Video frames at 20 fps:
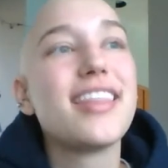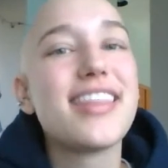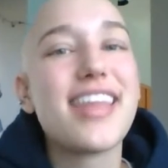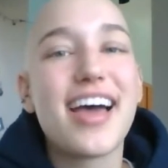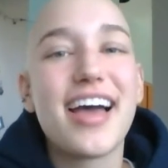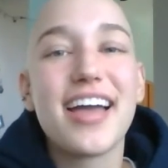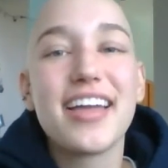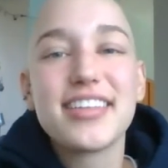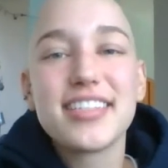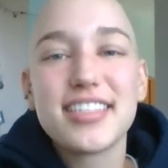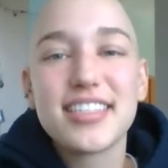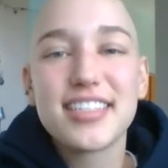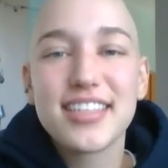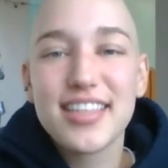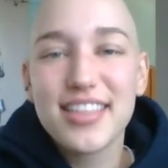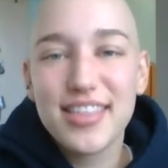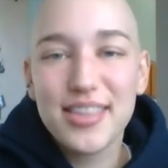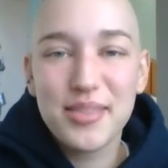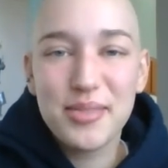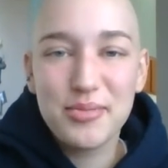that
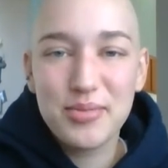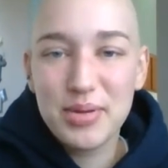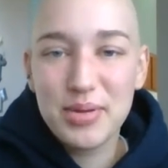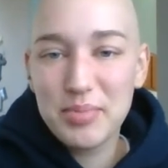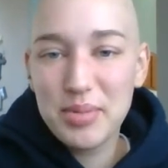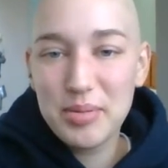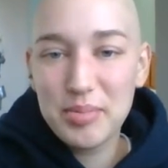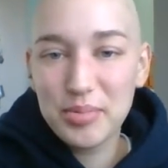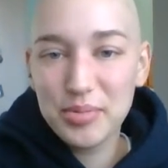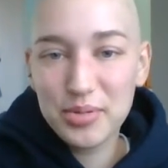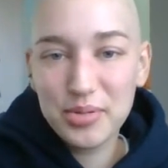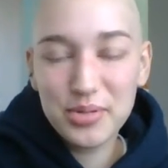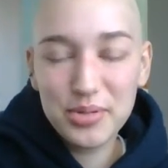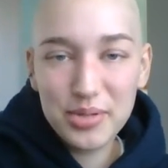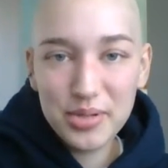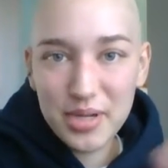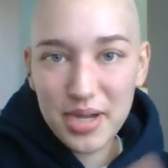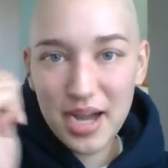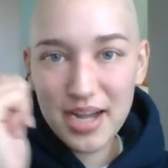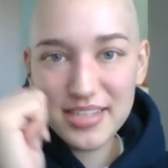the 3
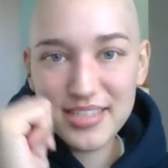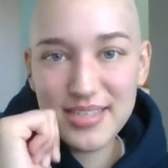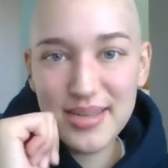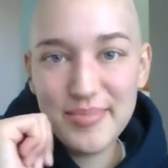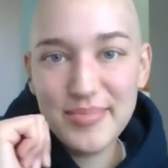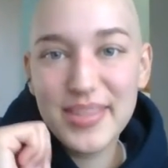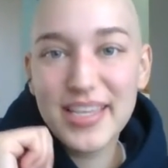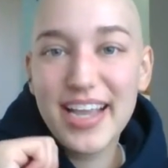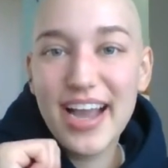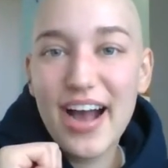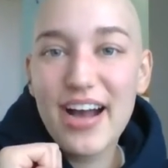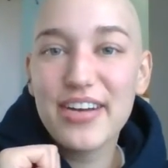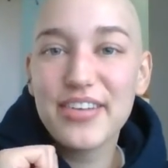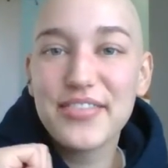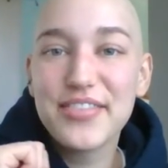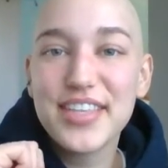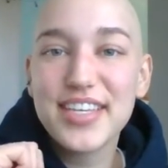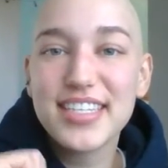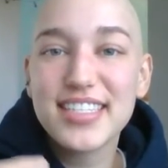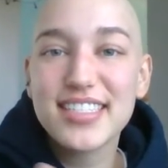people got something out
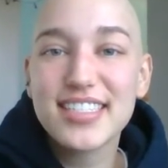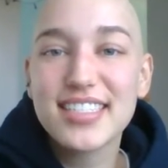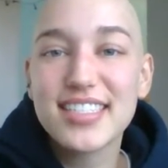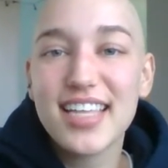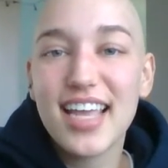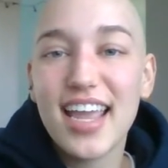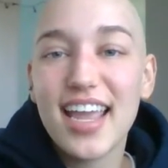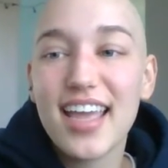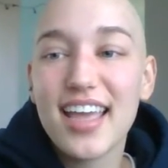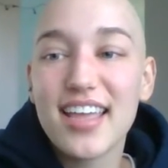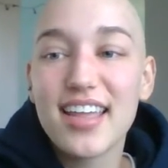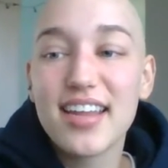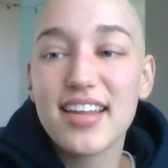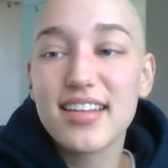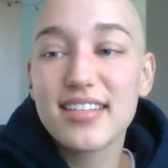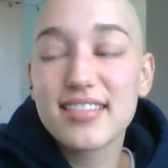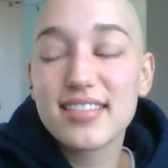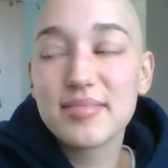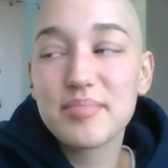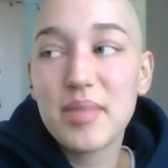of this,
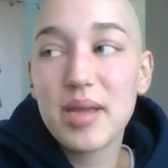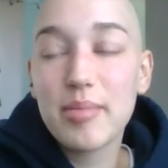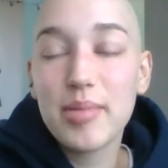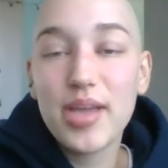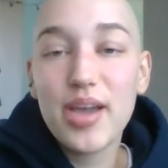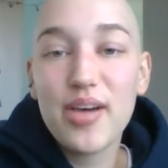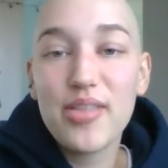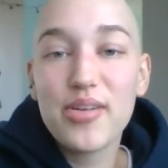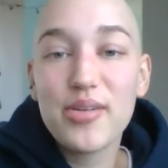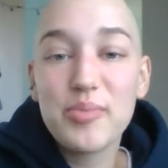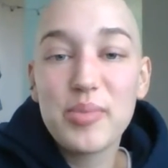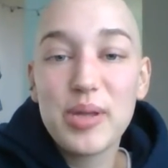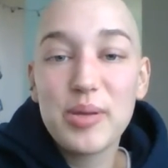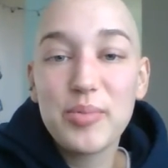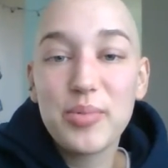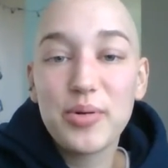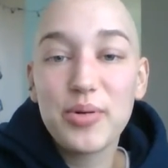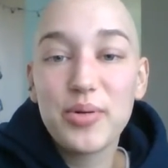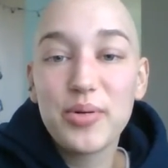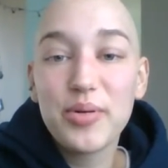and maybe other
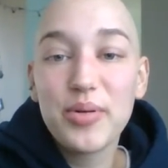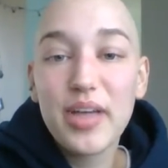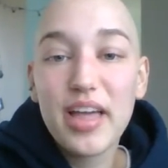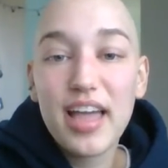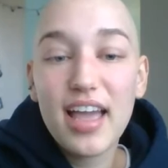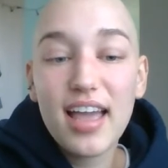people.